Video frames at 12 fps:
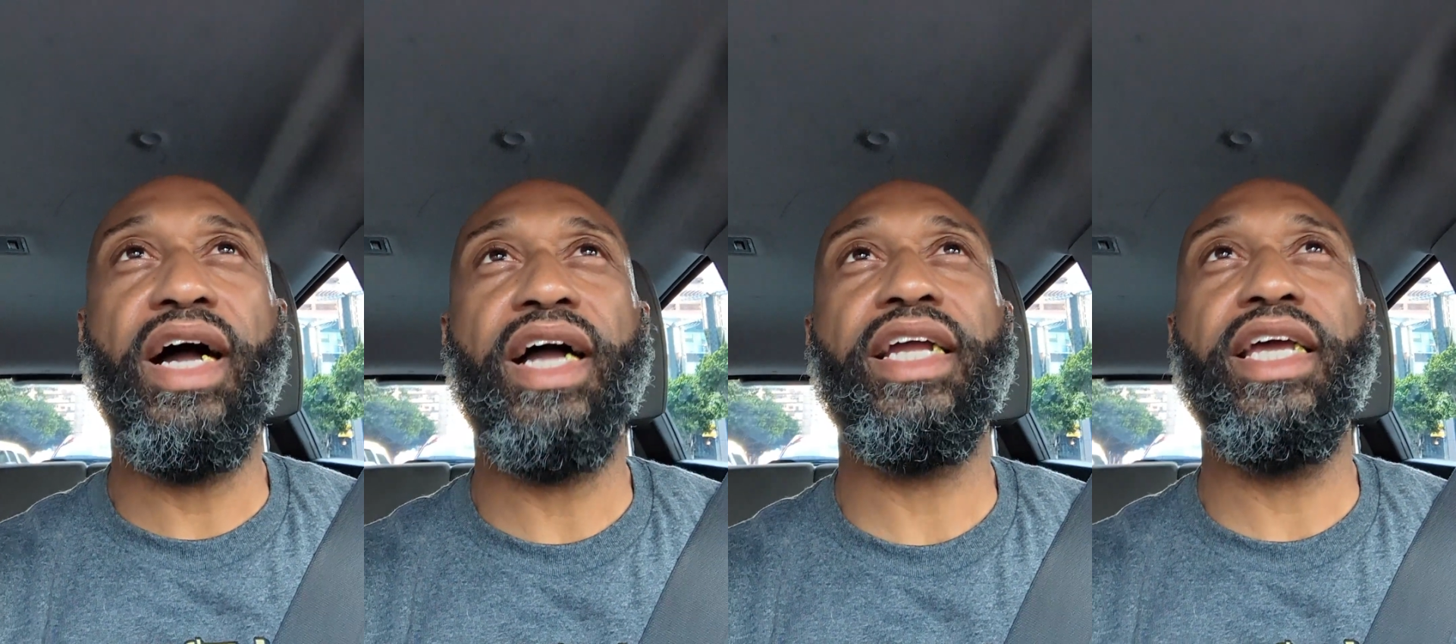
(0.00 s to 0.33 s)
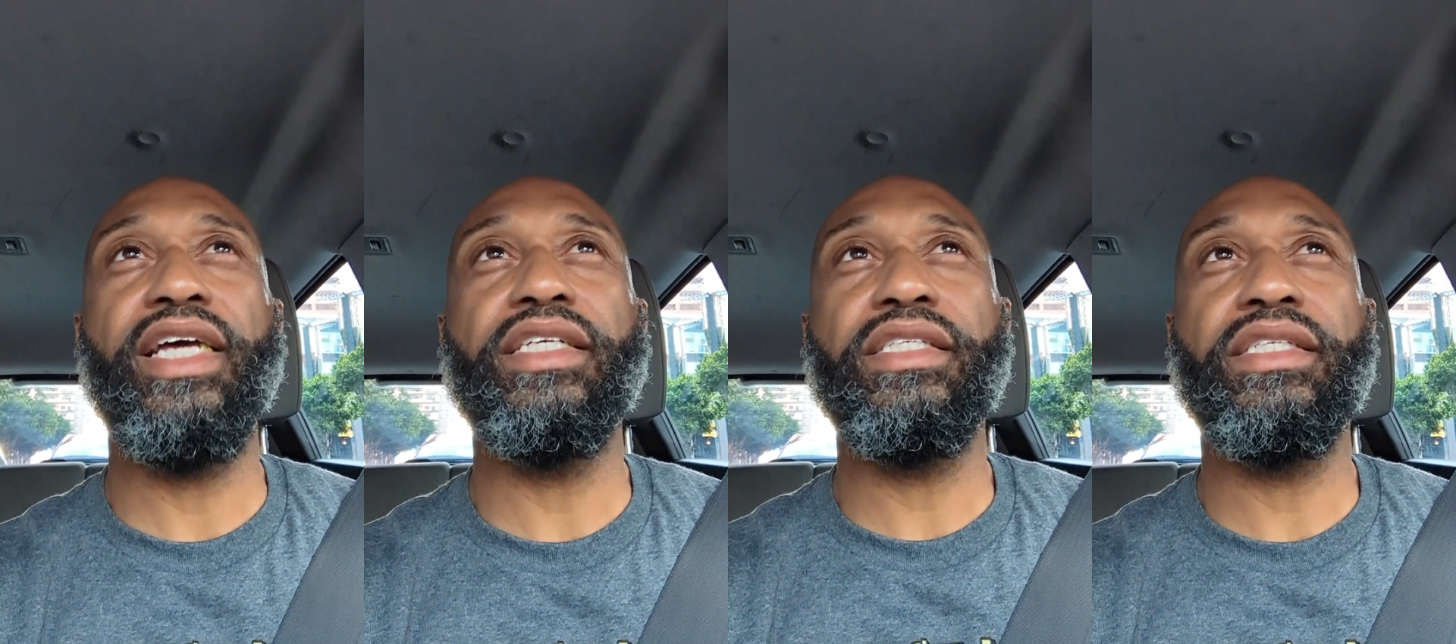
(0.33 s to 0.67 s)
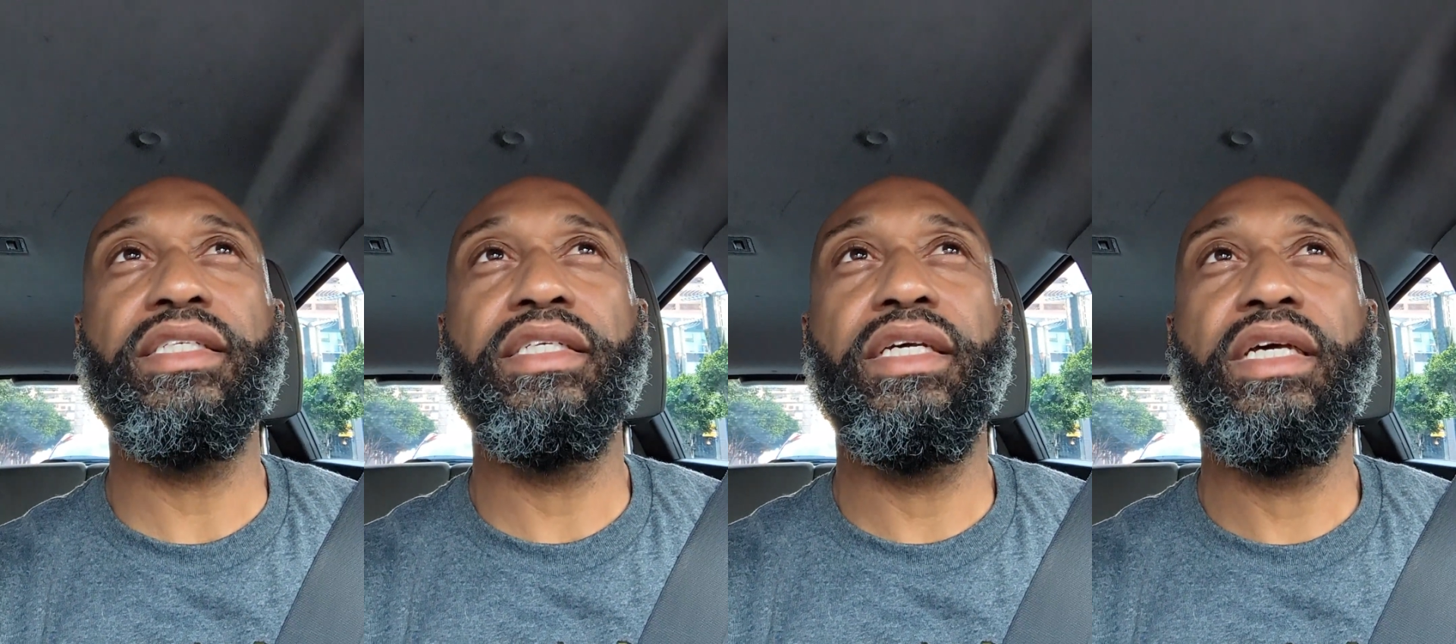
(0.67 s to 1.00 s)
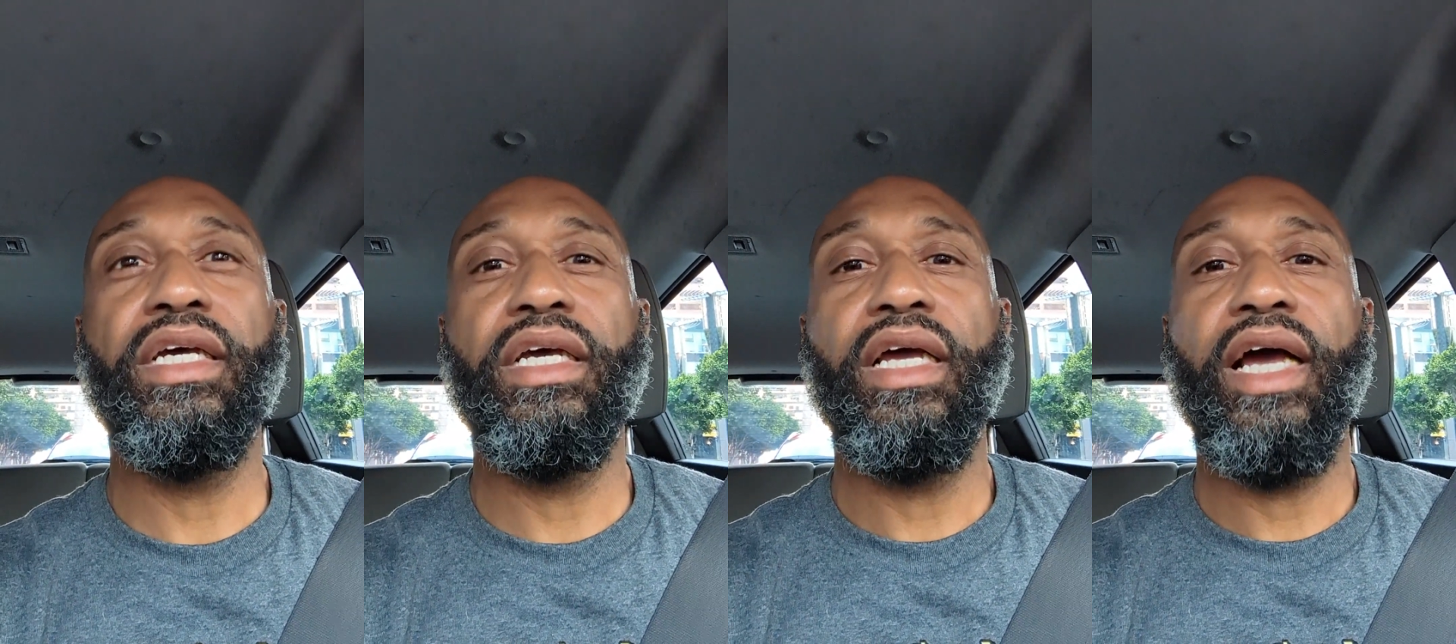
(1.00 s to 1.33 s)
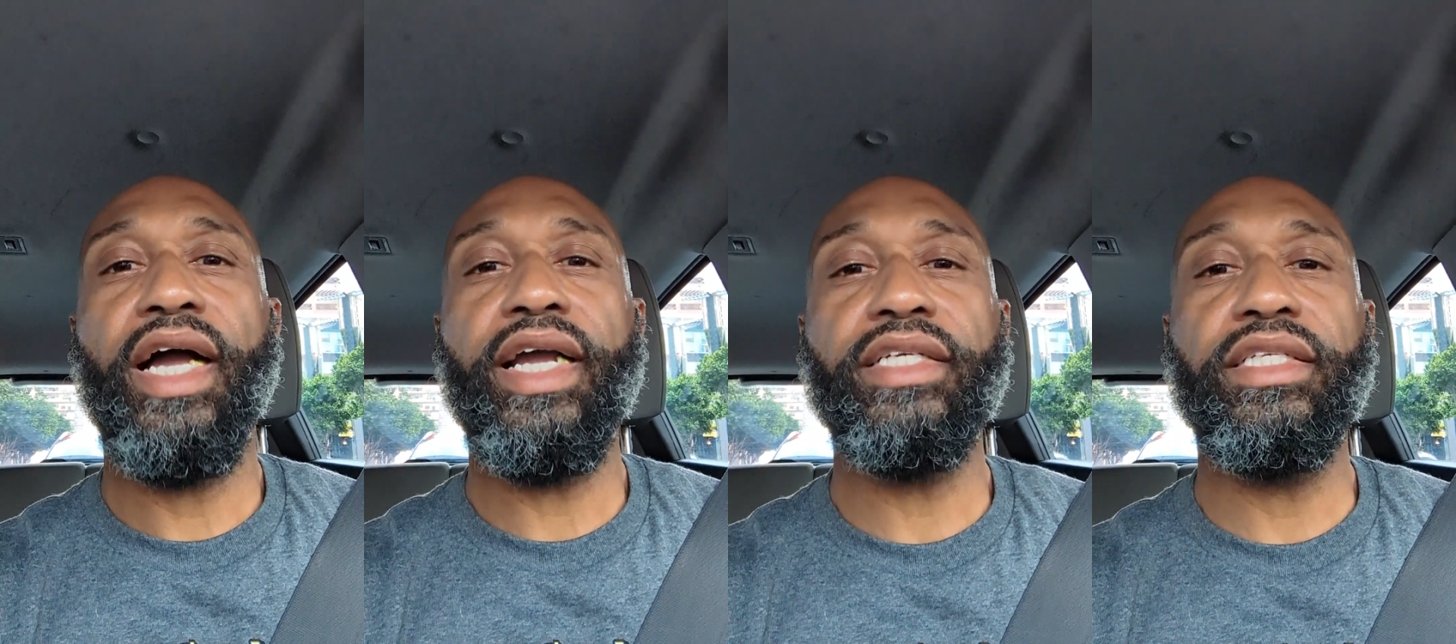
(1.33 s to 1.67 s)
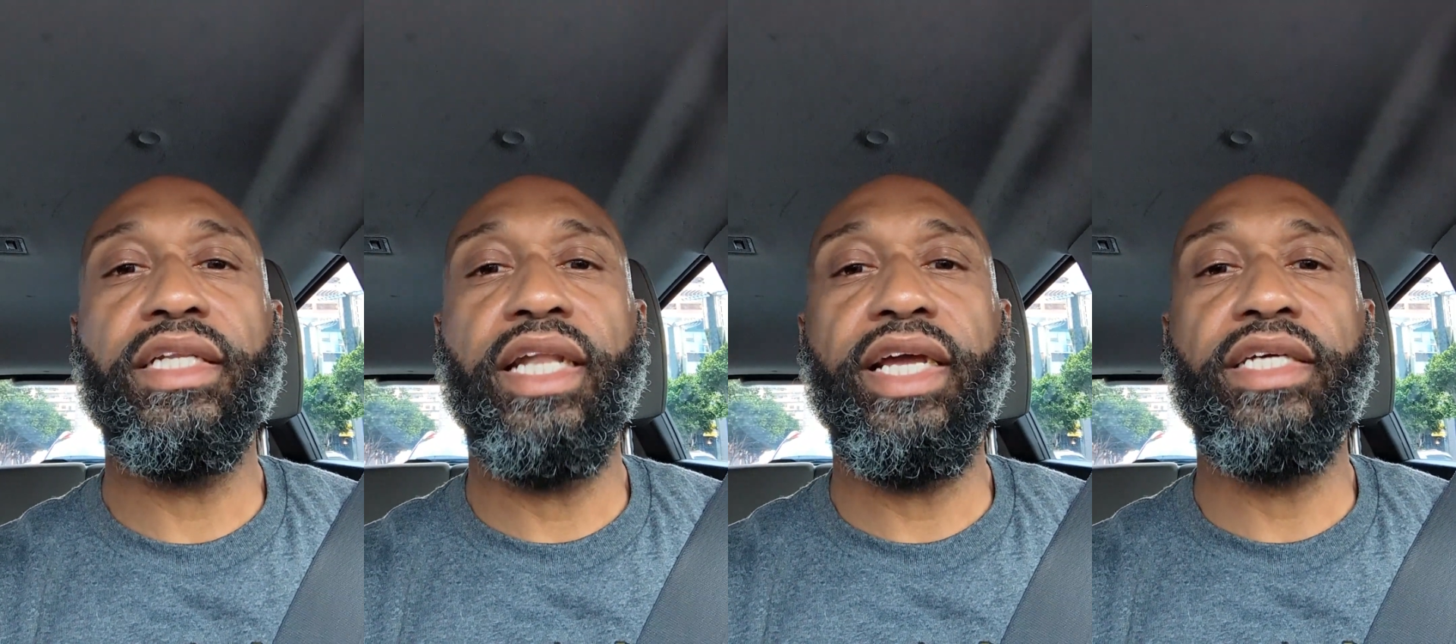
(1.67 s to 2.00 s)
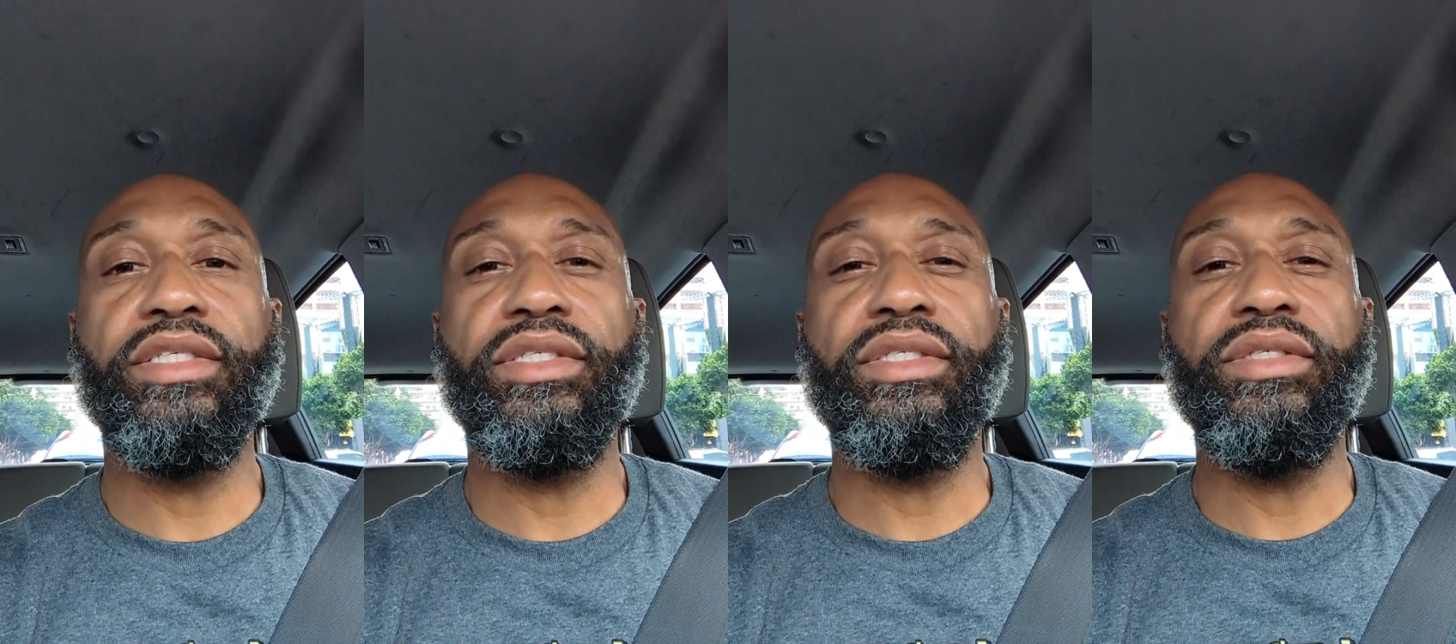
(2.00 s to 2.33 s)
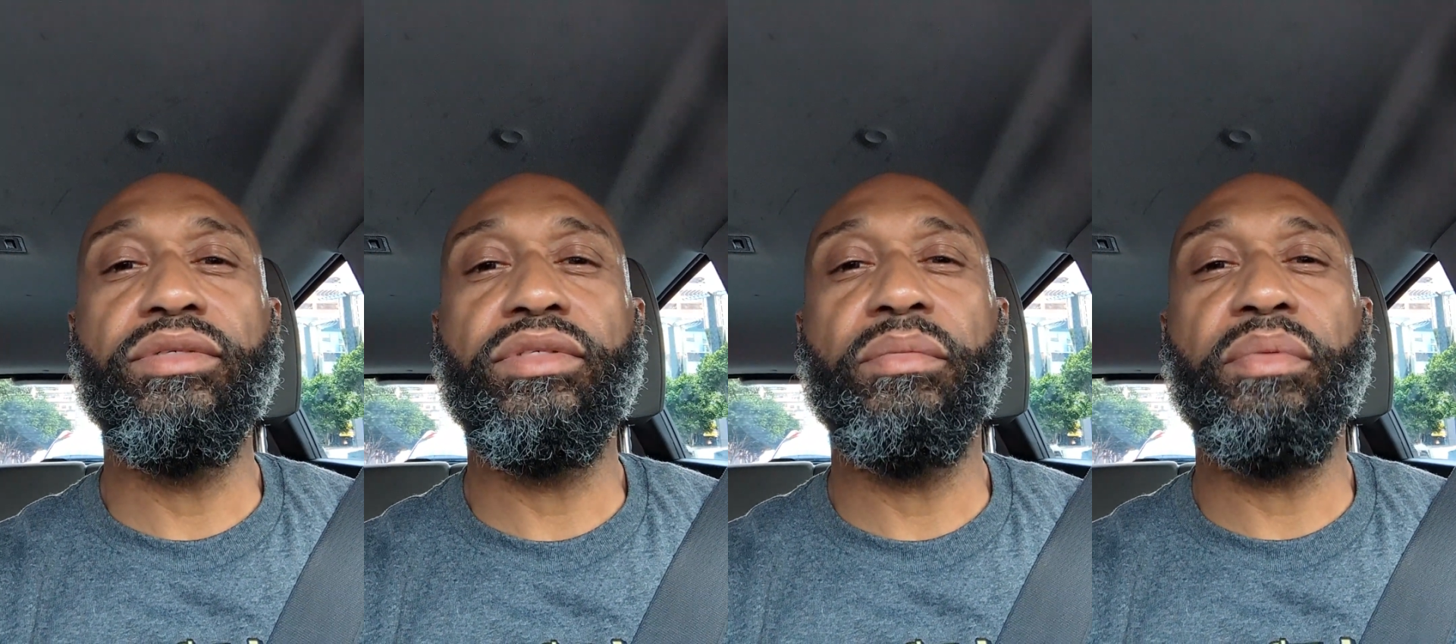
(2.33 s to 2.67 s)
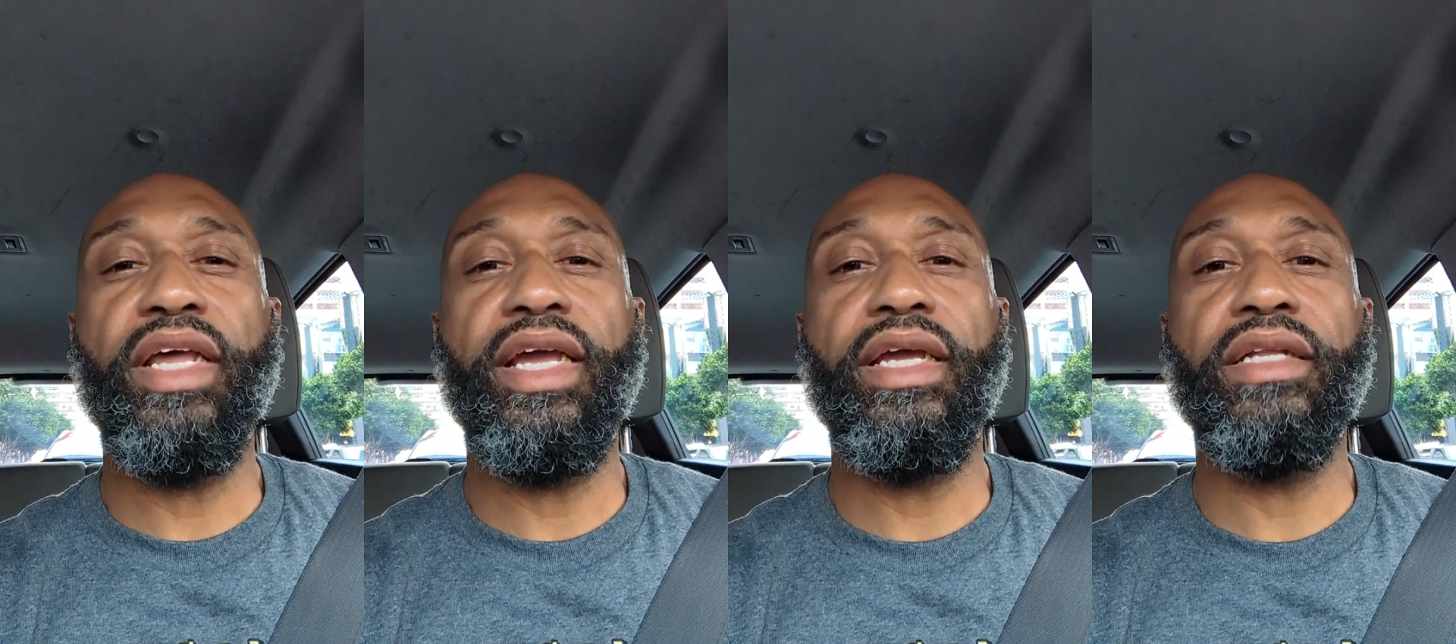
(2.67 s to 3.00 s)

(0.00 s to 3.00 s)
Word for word: I guess I guess the Lakers used to play